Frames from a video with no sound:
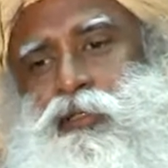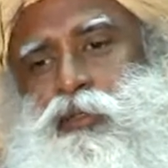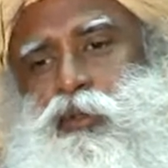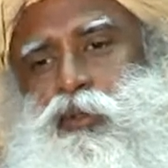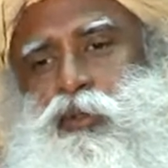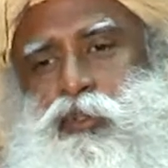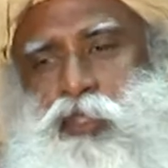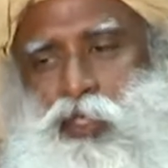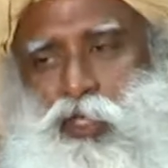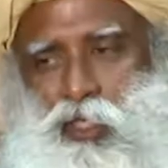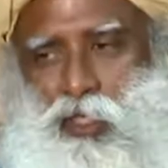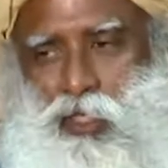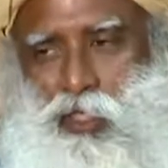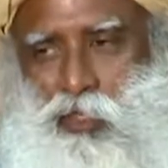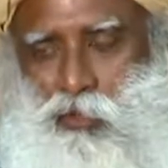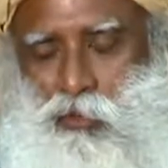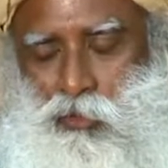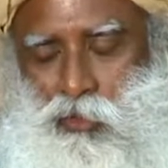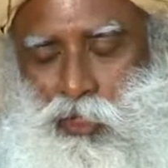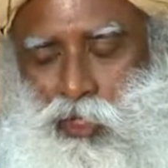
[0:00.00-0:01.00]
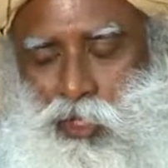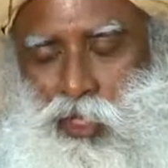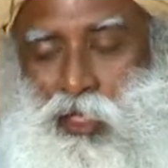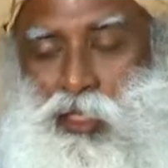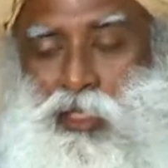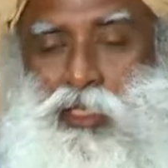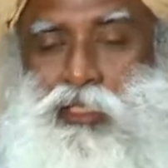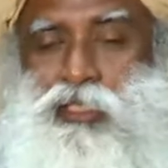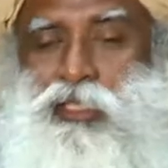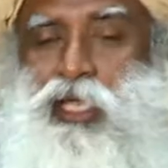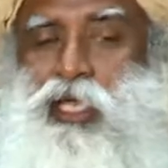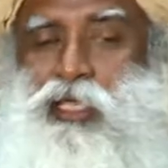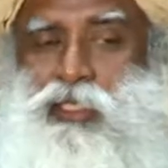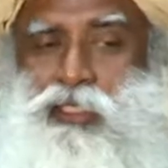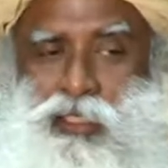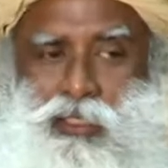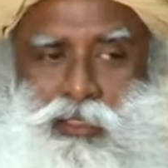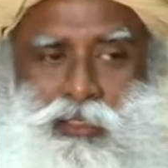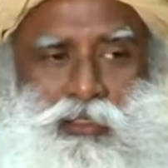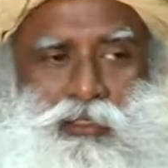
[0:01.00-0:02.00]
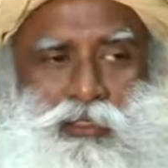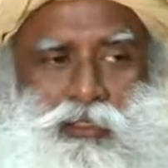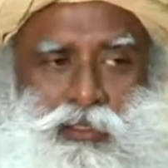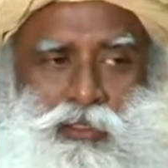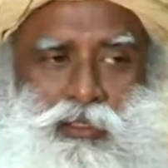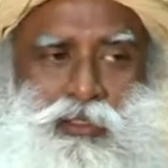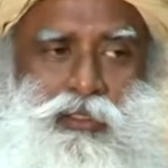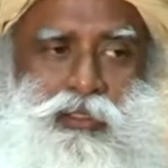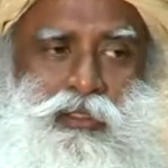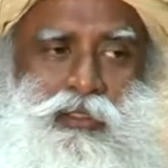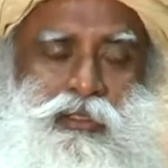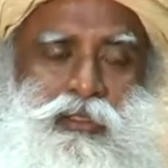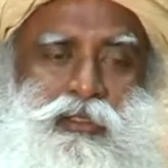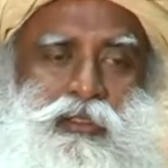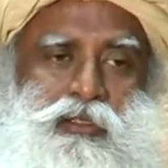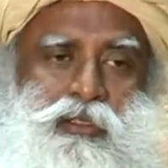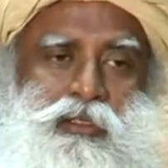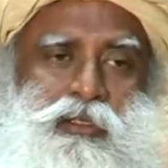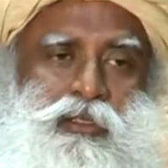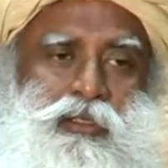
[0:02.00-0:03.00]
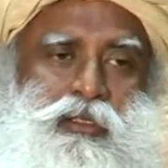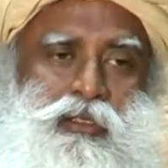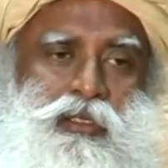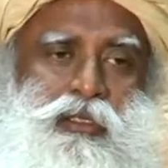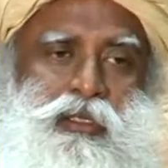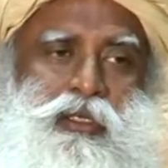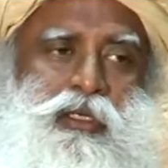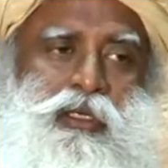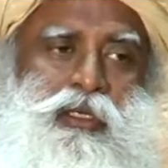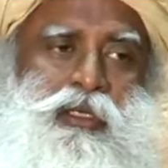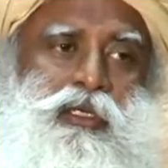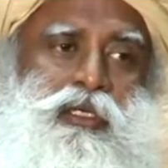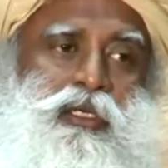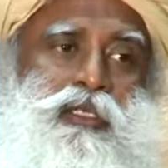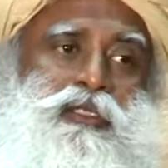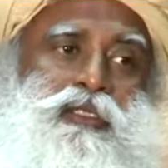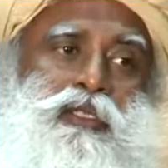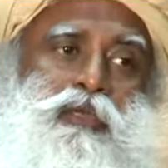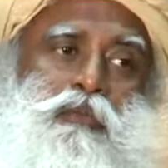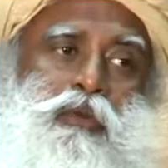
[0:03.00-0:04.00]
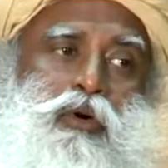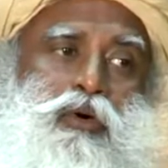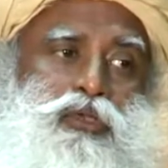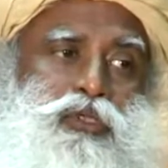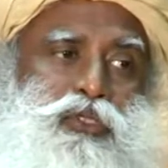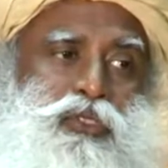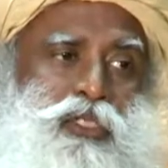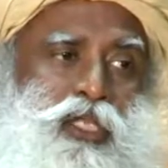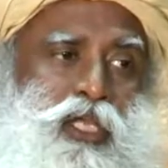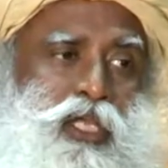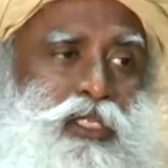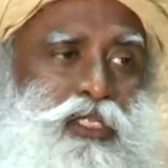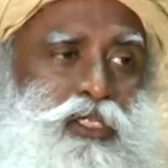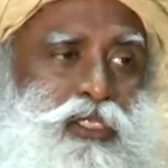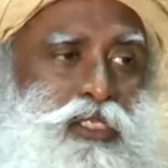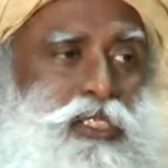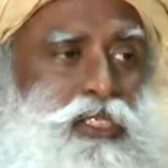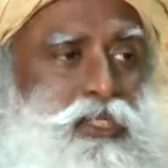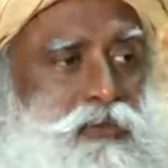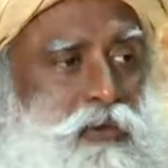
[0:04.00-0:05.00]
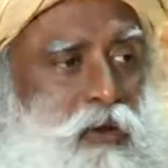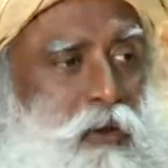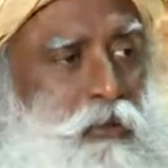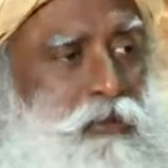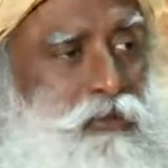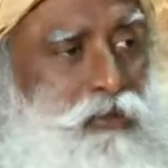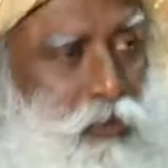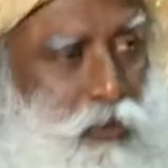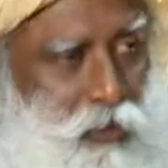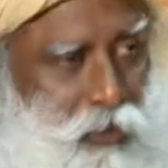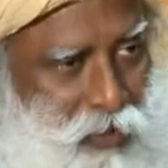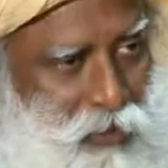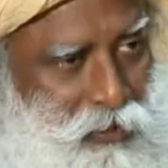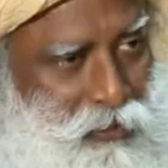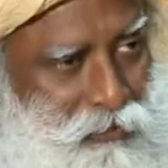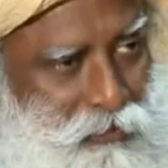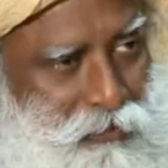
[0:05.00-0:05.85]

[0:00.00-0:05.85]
Kundalini Yoga in its essence is the most dangerous form of yoga.